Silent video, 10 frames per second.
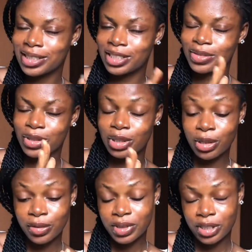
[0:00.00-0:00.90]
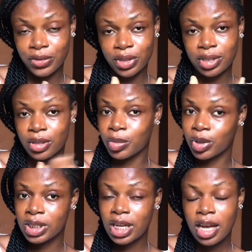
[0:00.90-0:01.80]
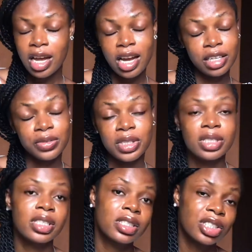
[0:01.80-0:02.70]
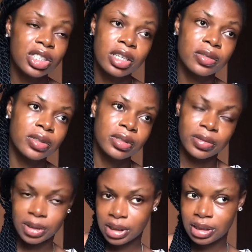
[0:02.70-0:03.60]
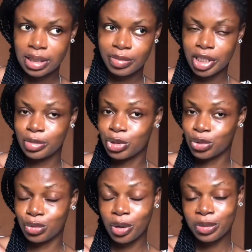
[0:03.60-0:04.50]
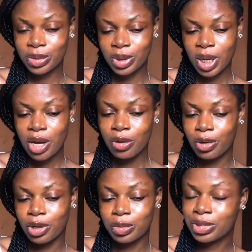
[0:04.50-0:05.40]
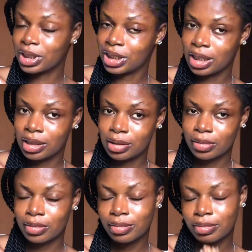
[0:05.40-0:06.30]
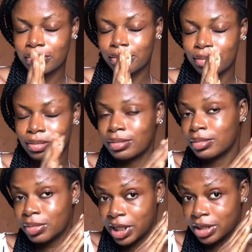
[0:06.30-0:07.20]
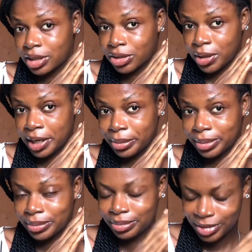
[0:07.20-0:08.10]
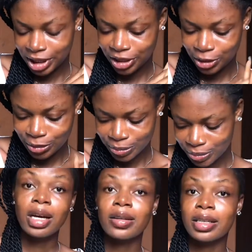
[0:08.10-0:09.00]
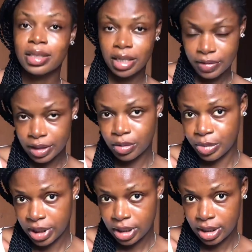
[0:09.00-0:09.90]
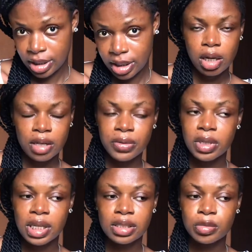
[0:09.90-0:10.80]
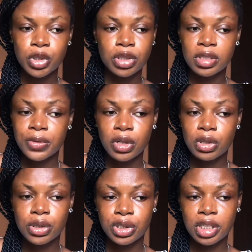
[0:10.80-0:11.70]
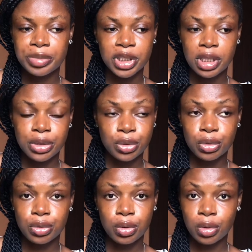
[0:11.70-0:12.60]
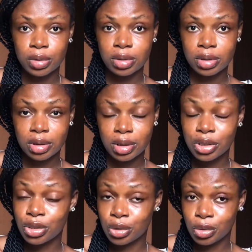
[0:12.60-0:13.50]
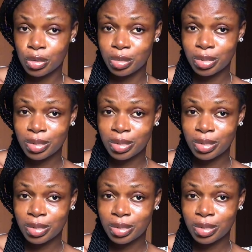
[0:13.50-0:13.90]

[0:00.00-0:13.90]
Thanks for your love, thanks for your support. And if you're seeing this channel for the first time, my name is Rose. Welcome to the channel. Please subscribe. Thank you. Now let's get right to business. I feel like the most difficult social media to grow on is YouTube.